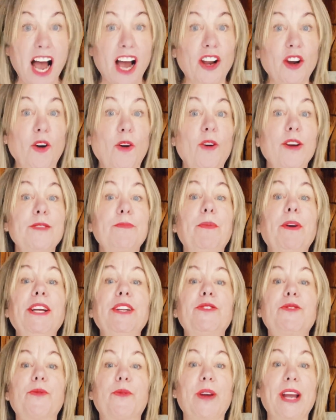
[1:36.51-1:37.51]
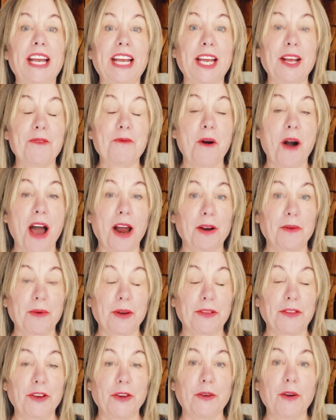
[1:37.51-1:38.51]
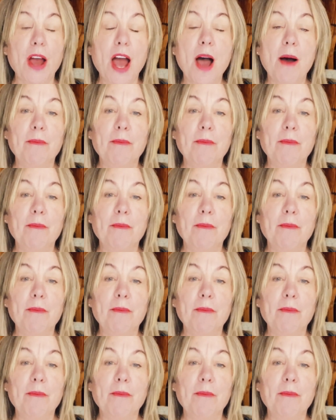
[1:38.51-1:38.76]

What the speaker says: Of course, bring drinking water with you,